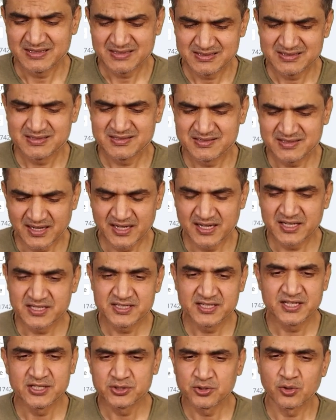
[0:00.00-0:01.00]

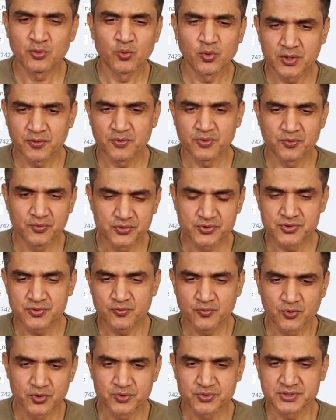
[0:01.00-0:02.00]
strategies, or whatever you
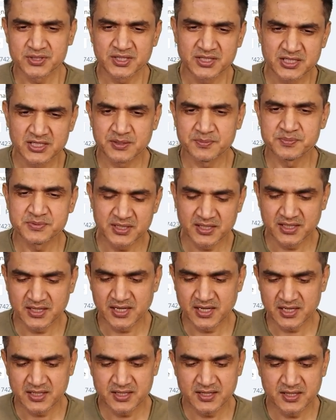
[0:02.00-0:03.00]
want to say, tips and
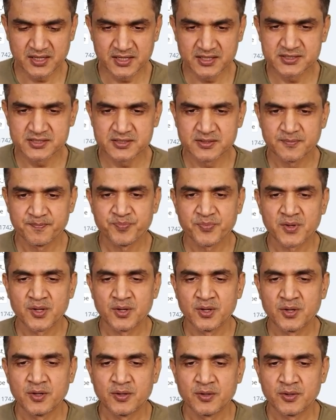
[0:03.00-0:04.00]
ideas
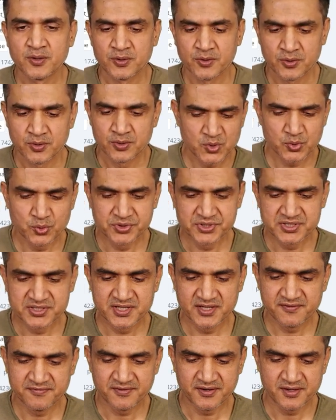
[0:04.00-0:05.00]
to
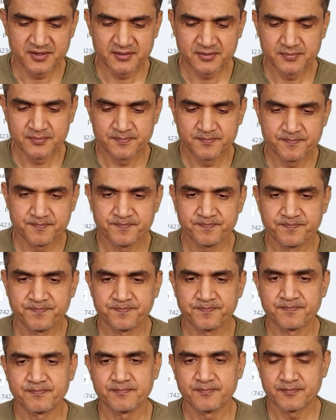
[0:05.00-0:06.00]
stay fit,
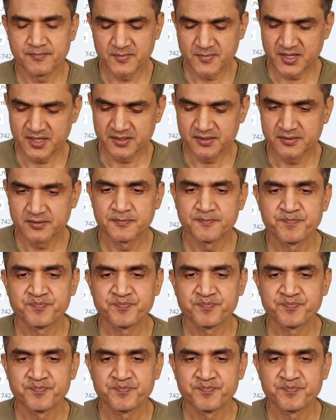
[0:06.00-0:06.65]
right?